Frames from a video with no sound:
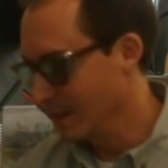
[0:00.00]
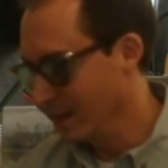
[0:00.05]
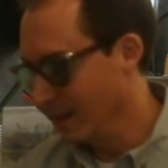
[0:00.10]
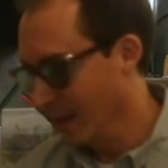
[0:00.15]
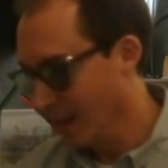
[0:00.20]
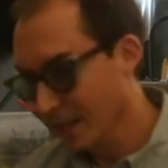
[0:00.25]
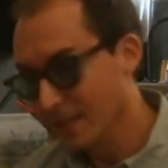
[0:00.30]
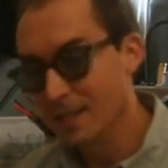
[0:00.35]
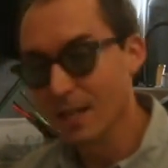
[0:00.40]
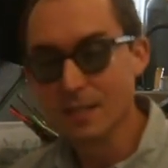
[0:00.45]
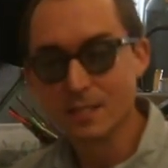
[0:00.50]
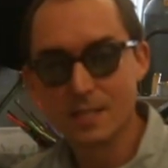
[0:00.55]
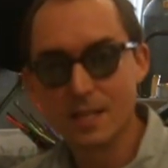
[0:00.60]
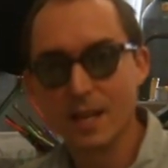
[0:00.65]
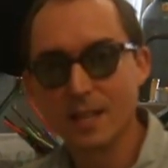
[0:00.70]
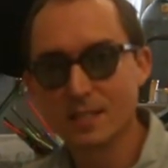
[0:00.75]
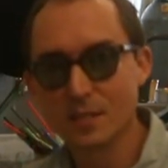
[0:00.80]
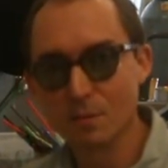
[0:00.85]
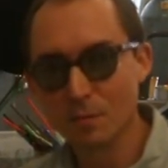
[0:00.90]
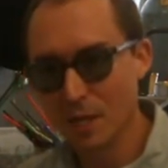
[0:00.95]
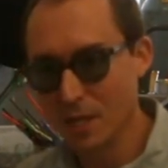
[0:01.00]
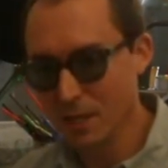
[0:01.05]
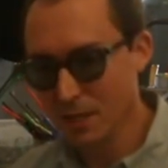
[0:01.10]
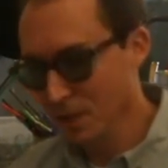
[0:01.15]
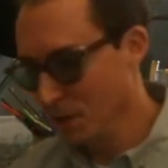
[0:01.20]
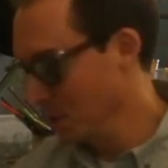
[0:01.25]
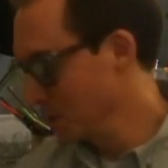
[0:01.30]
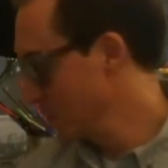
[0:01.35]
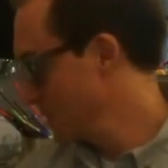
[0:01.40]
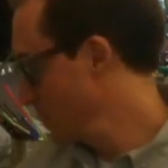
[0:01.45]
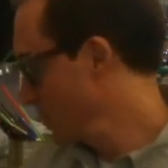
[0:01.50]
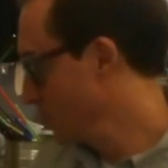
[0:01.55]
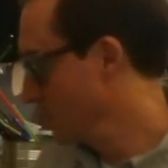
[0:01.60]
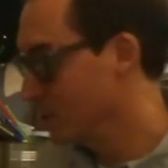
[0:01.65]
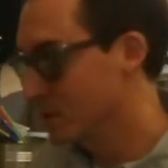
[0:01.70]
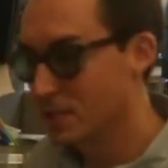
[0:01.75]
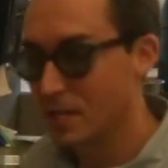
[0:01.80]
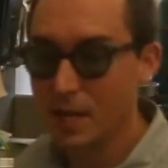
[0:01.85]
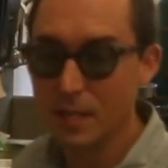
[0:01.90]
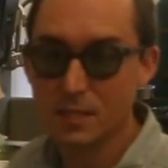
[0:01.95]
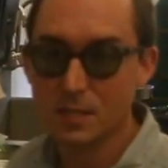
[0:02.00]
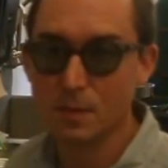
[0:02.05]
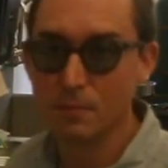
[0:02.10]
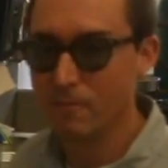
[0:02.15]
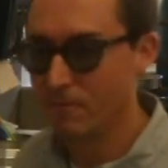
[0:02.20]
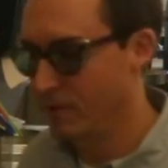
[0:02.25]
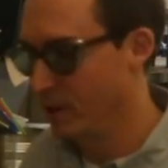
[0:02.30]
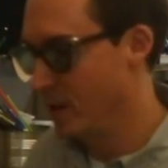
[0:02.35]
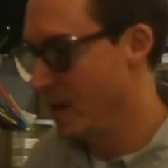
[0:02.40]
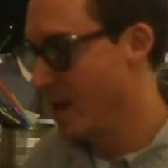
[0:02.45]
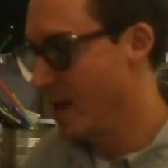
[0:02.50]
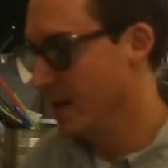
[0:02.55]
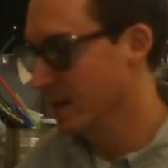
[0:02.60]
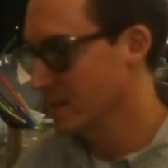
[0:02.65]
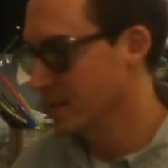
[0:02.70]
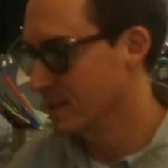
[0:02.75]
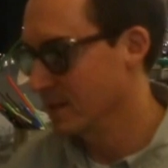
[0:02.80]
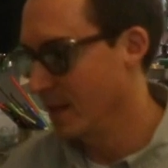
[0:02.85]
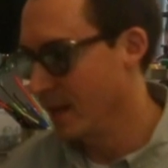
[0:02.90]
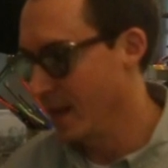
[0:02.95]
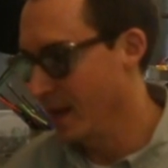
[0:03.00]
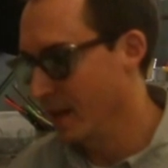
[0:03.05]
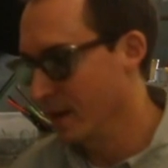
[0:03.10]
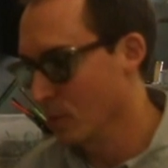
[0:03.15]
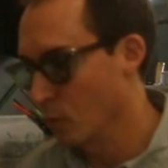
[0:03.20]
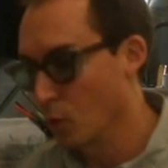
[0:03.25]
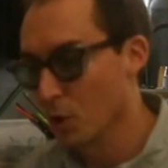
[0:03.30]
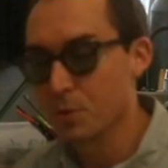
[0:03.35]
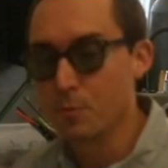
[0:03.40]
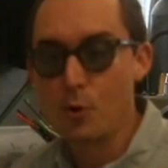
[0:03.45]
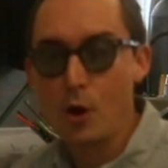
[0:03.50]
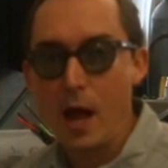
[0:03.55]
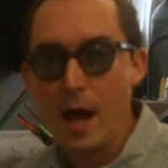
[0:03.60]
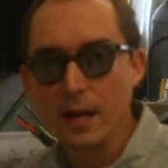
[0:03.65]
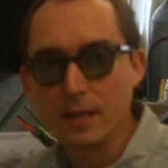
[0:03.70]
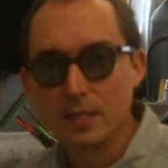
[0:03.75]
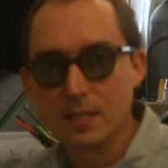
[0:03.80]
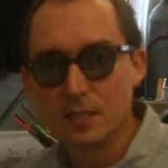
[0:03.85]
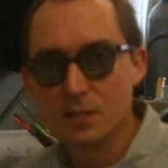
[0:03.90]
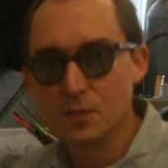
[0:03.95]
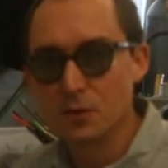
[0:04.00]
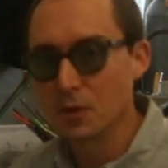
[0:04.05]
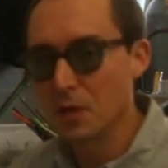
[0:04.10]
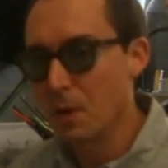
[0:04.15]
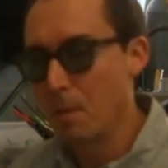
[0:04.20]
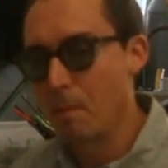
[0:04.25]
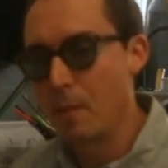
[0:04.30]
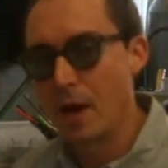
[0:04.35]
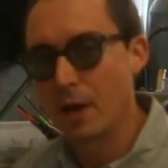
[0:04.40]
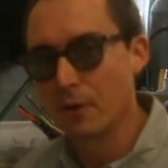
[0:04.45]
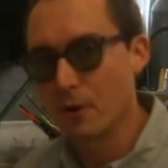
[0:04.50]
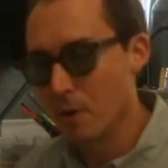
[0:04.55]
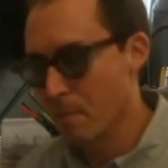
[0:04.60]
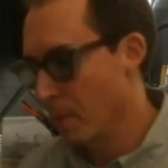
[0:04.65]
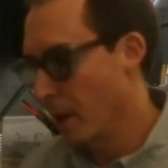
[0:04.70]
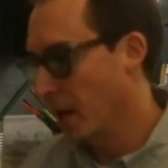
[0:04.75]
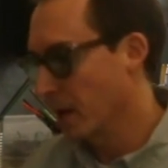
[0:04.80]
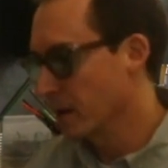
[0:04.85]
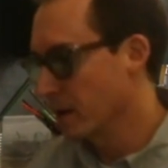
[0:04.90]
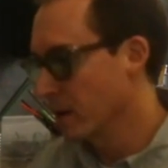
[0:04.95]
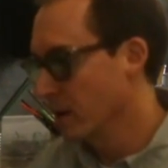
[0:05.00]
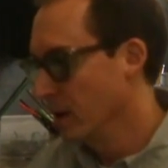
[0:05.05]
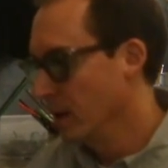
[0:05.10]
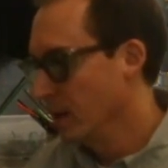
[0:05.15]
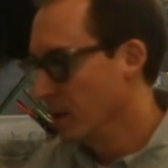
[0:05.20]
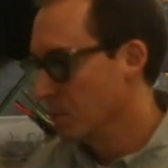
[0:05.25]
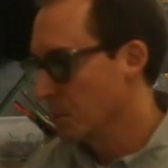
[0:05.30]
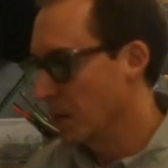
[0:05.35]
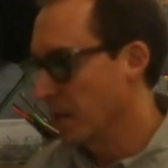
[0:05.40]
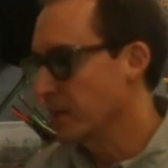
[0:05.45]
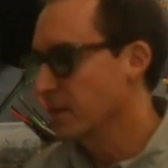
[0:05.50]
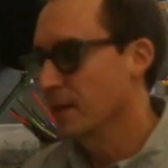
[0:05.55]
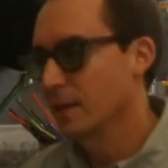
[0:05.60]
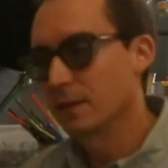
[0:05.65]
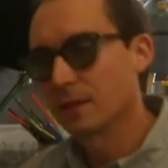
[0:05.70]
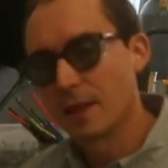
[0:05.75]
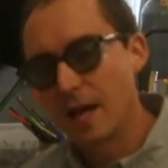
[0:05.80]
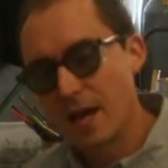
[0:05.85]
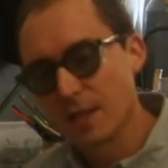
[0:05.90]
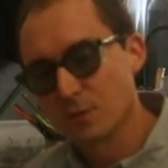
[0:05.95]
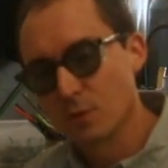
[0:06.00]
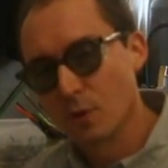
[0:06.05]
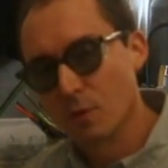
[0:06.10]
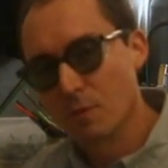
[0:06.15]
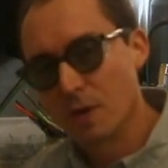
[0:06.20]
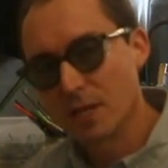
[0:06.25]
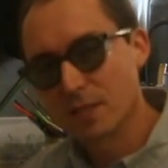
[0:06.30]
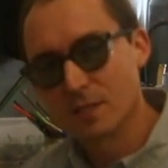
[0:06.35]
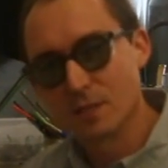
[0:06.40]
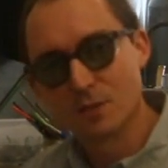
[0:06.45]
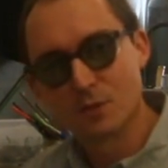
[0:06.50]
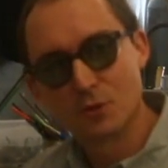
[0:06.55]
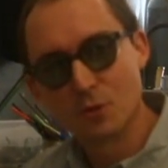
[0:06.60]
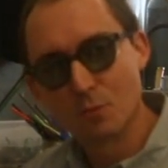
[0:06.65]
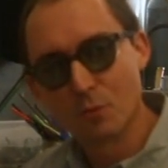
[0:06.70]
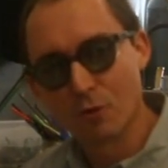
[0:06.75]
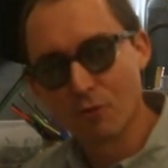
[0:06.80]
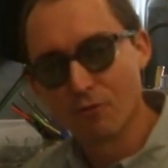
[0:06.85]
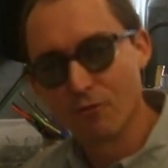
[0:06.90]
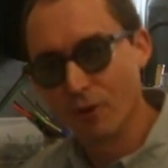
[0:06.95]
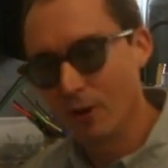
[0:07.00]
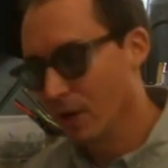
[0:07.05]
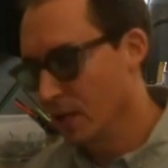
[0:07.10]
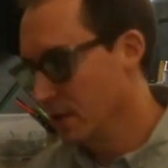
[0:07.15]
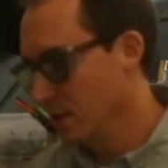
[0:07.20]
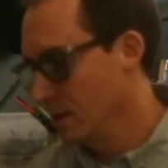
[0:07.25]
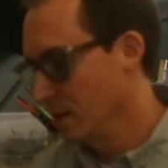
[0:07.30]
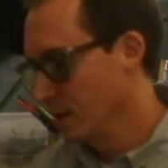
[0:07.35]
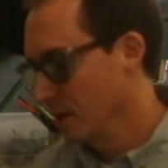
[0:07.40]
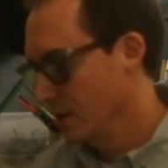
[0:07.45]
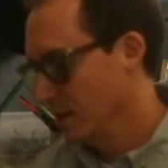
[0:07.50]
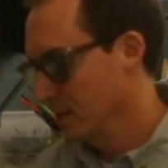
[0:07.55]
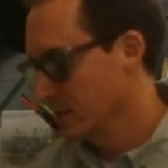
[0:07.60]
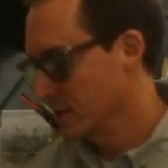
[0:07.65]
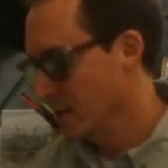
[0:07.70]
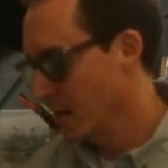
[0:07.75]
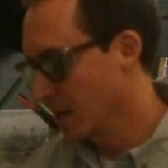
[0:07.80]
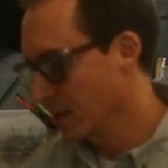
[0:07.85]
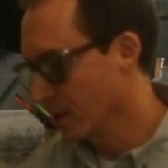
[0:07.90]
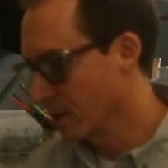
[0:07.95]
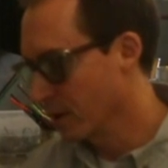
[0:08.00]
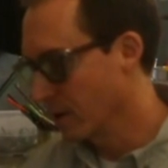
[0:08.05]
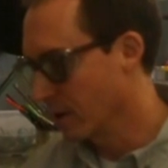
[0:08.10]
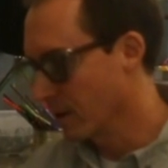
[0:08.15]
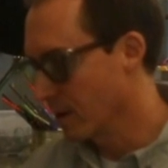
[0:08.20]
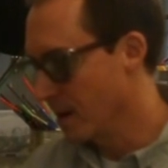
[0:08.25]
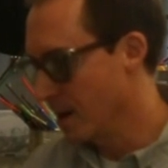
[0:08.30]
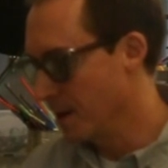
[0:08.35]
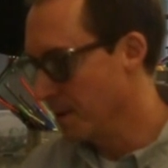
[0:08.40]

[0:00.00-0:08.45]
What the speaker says: It does take some getting used to, takes some finesse, and with practice, you'll get better and better. But I think that's what makes it super fun, is that you're